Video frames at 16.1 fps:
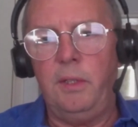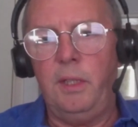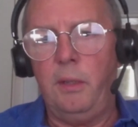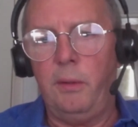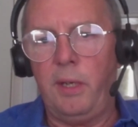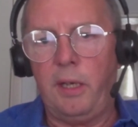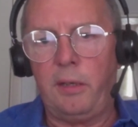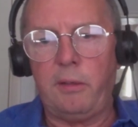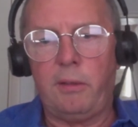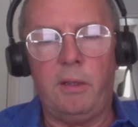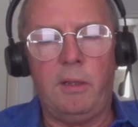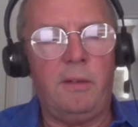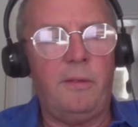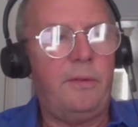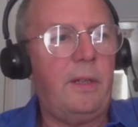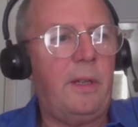new
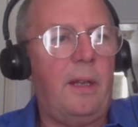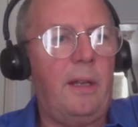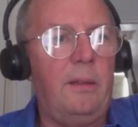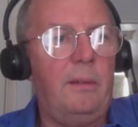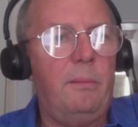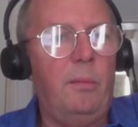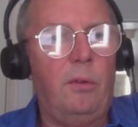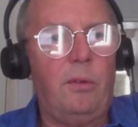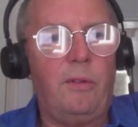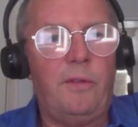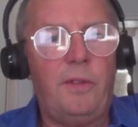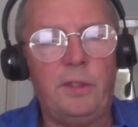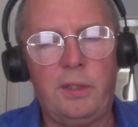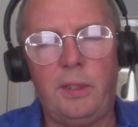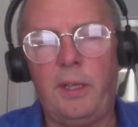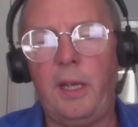aircraft and more
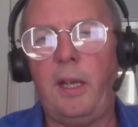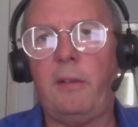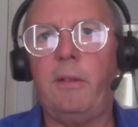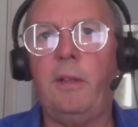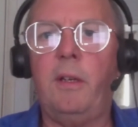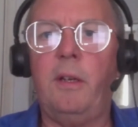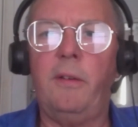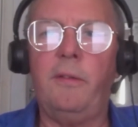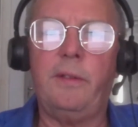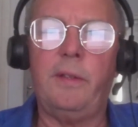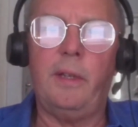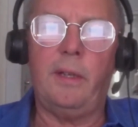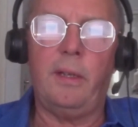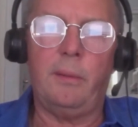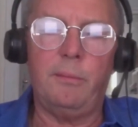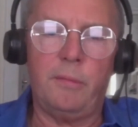efficient aircraft
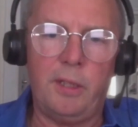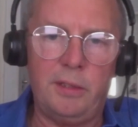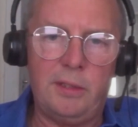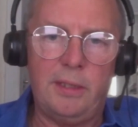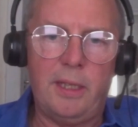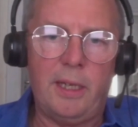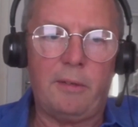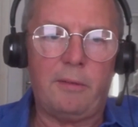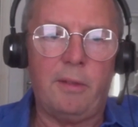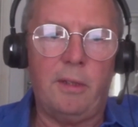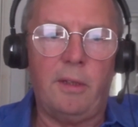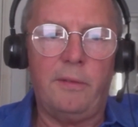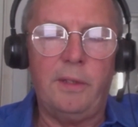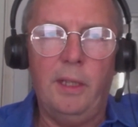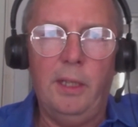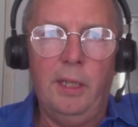and uprated
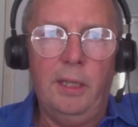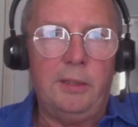aircraft,